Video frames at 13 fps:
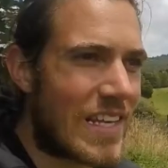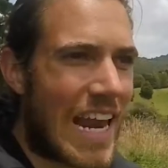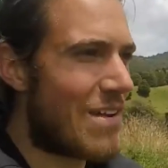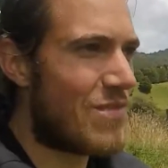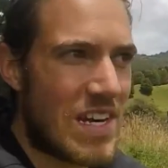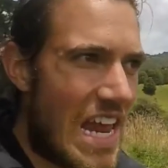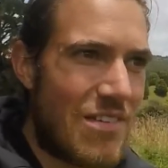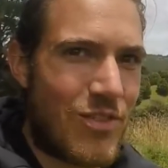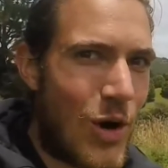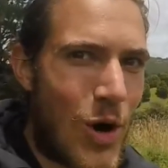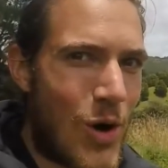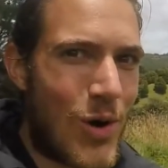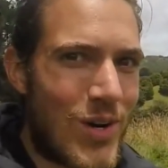And I've never
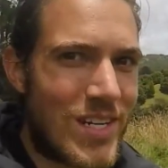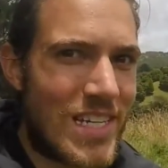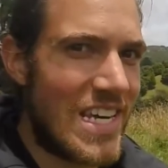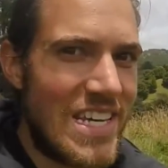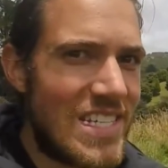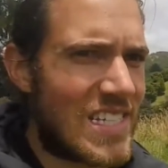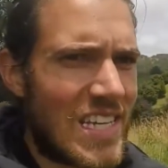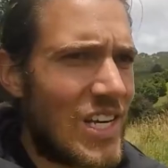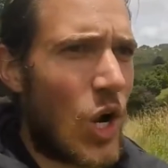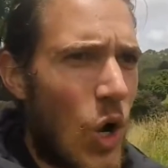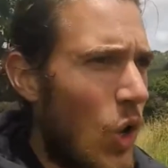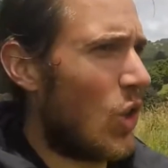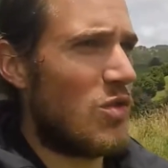heard geese in
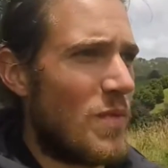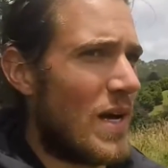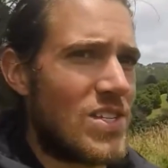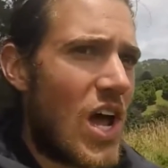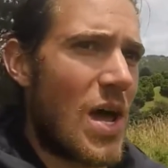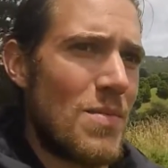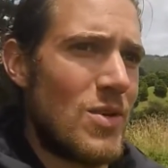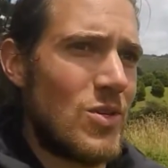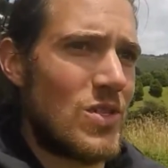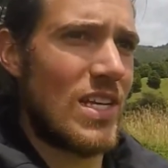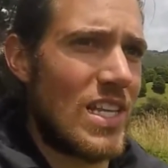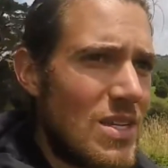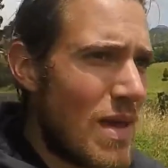all of my time in New
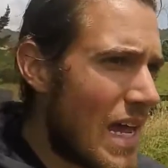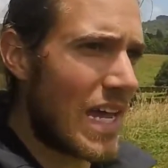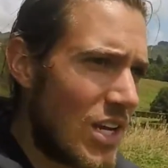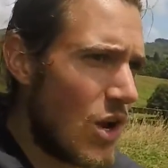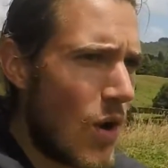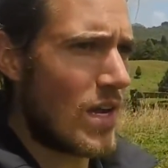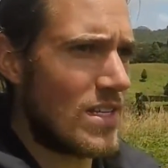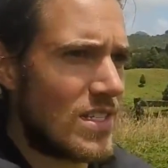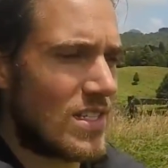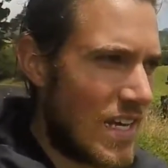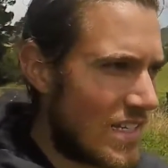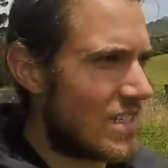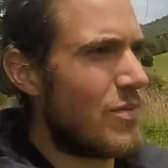Zealand making noise,
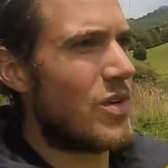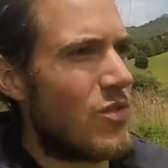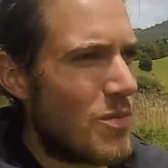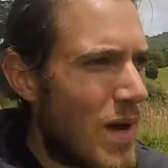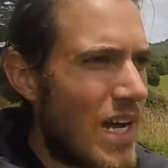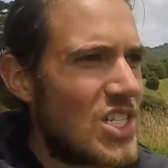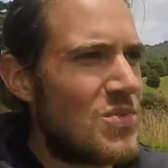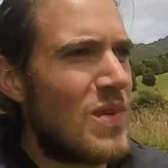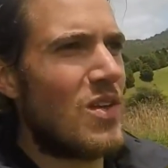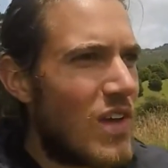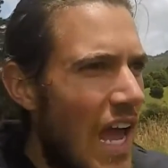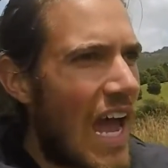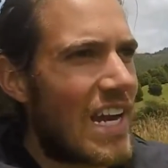except it reminds me
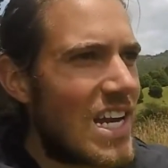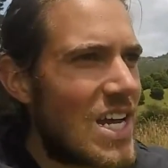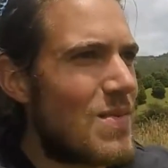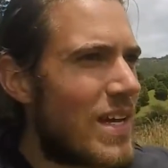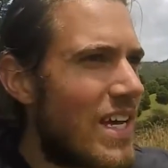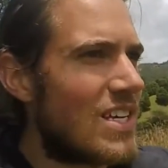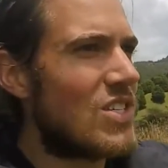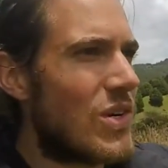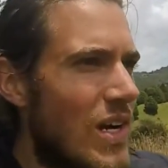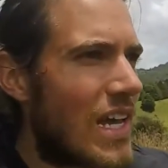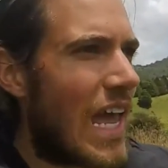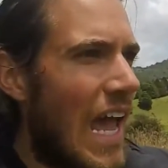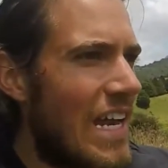of Canada because there
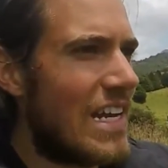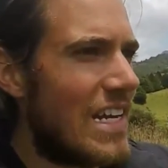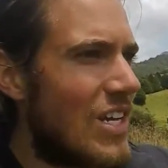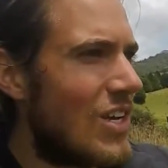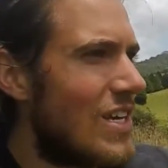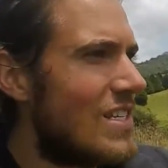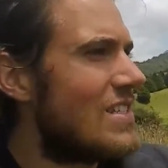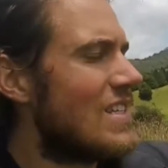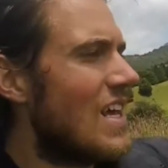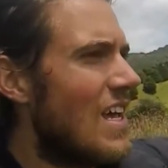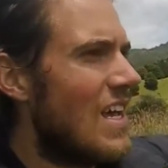are Canada geese